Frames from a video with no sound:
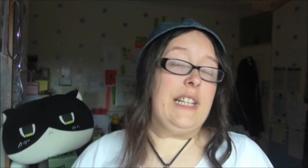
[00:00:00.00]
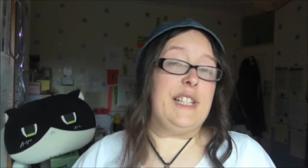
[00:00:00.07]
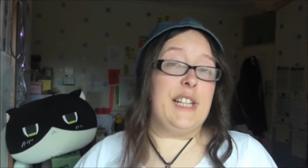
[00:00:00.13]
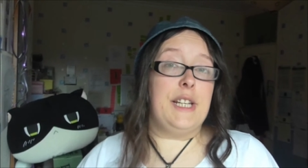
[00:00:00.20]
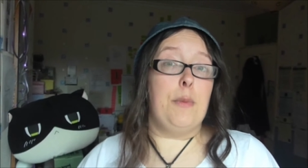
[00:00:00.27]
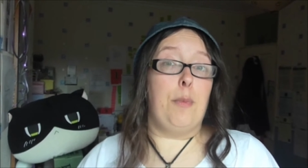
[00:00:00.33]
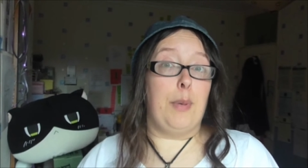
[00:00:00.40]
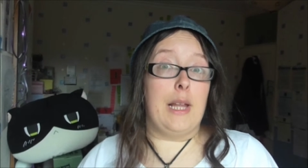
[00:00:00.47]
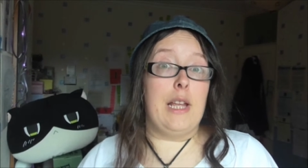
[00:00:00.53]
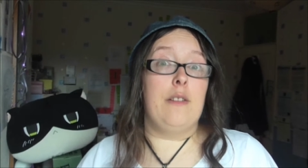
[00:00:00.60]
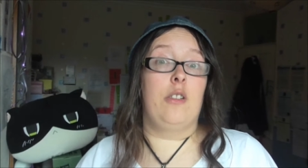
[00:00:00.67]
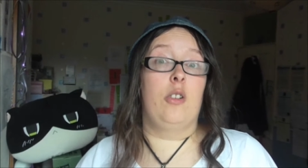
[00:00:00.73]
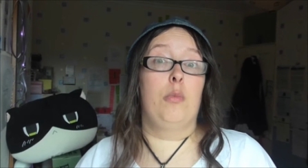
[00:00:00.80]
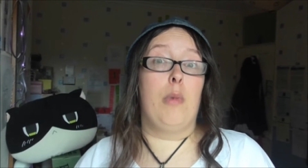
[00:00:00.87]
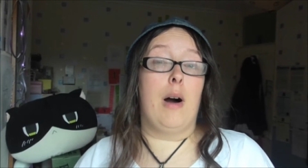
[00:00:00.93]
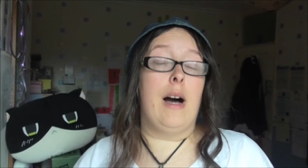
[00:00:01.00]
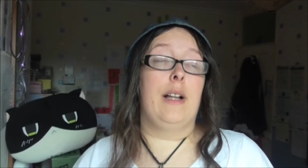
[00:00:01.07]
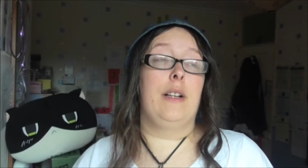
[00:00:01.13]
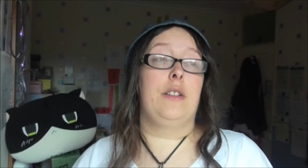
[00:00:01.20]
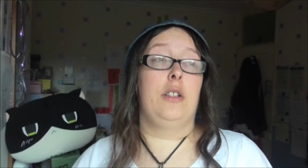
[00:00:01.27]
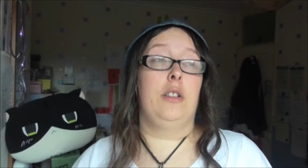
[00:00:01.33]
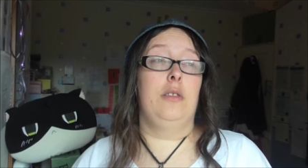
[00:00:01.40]
you need a playful
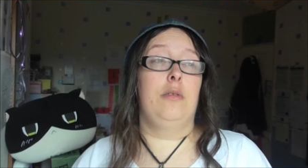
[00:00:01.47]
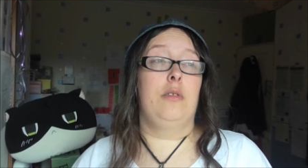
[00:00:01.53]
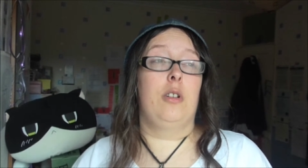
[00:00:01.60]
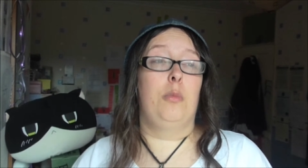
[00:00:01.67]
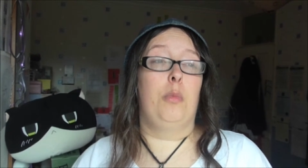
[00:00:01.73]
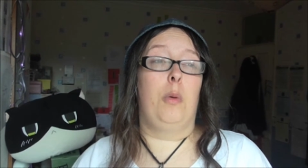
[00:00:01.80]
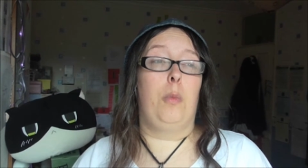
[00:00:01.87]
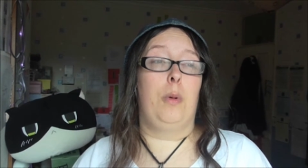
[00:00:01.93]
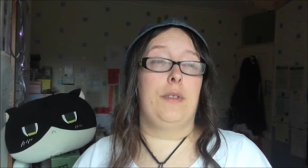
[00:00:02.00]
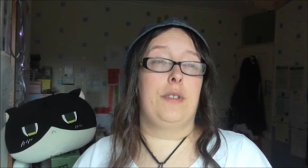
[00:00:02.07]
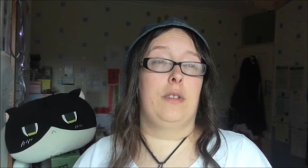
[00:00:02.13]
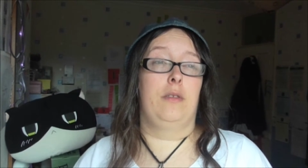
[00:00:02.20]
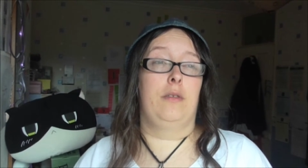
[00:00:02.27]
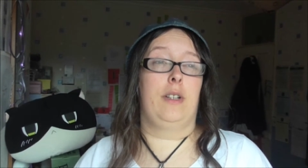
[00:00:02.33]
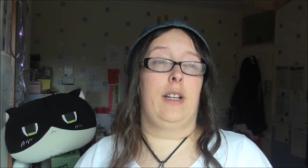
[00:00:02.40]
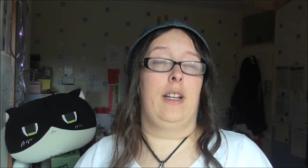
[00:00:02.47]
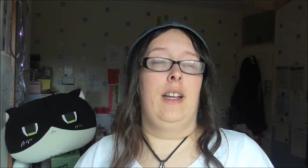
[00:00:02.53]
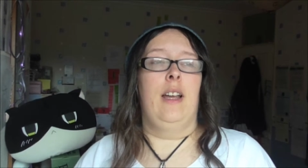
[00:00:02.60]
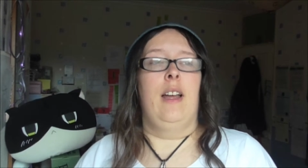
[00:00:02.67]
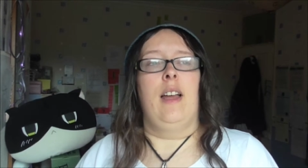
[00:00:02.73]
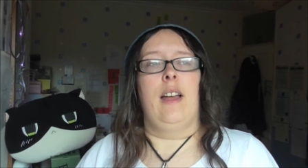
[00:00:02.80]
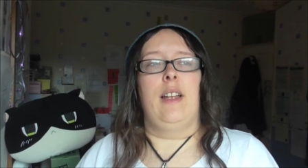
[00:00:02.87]
mind to come up with something.
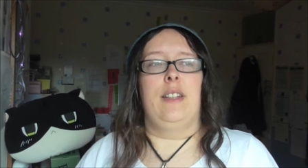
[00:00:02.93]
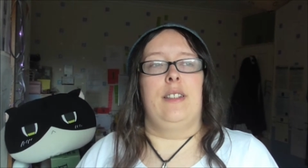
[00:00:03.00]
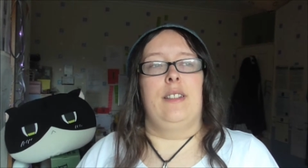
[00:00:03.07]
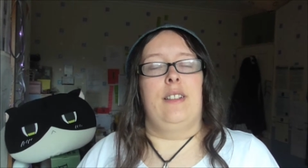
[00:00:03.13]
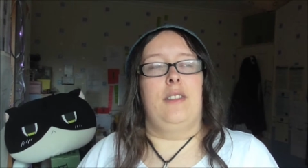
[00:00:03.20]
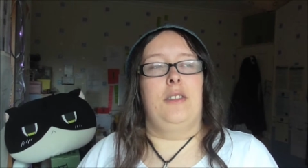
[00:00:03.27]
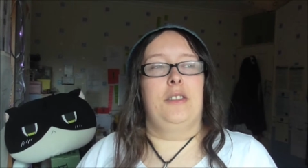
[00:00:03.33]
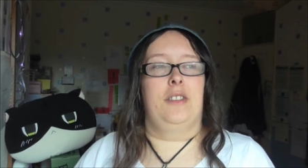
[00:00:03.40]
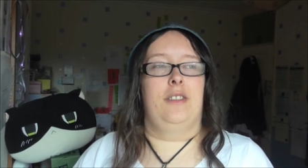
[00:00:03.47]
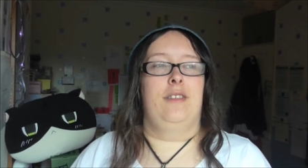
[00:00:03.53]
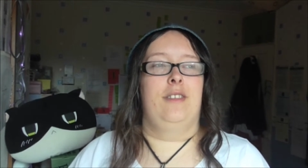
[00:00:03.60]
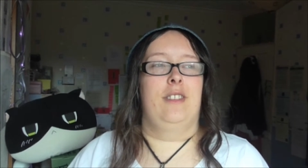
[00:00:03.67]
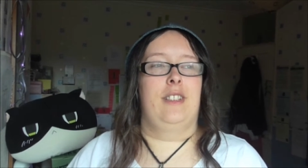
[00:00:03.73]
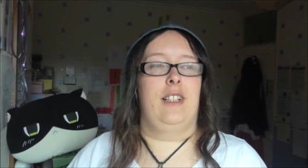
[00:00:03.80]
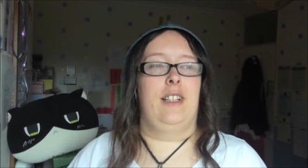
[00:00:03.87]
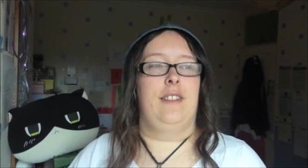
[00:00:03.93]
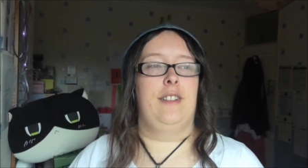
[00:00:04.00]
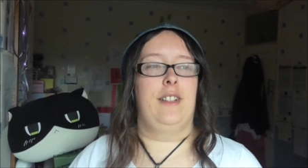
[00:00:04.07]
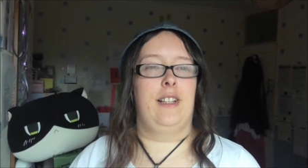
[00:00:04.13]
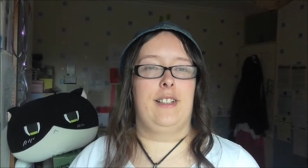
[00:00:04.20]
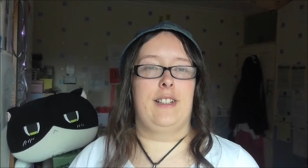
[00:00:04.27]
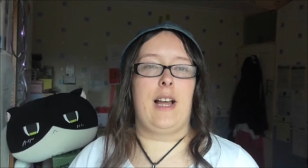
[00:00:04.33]
And I wasn't really
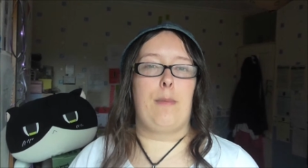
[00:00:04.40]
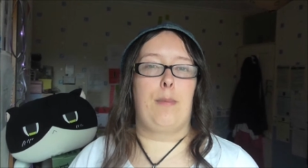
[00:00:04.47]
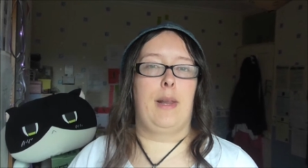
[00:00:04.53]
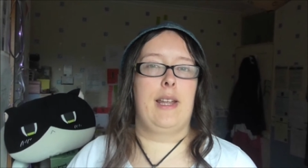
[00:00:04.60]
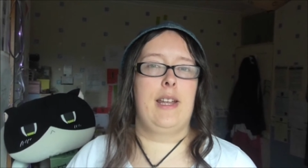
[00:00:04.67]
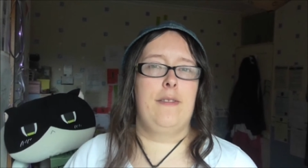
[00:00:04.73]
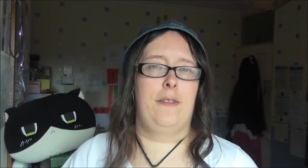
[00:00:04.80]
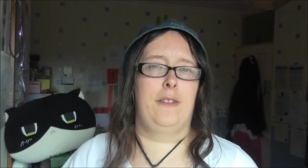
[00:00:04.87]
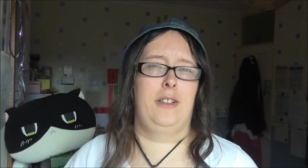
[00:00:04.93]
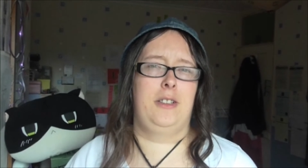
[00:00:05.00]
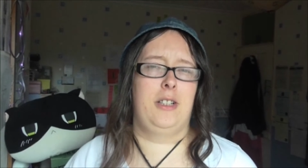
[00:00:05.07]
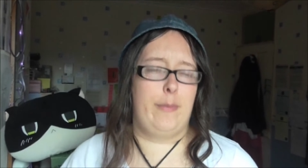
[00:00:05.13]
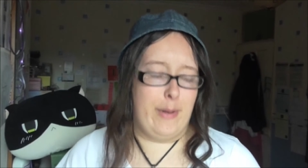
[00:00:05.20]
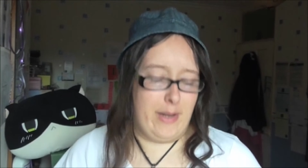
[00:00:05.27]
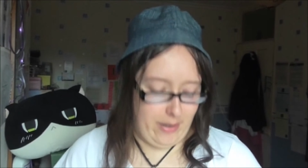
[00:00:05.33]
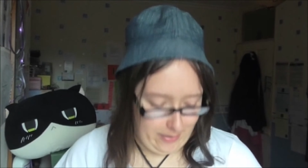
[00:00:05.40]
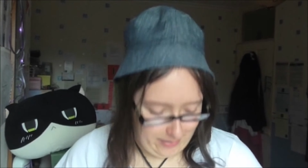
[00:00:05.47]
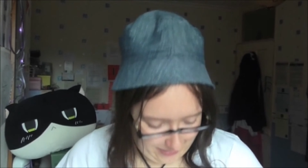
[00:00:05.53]
feeling that playful, to be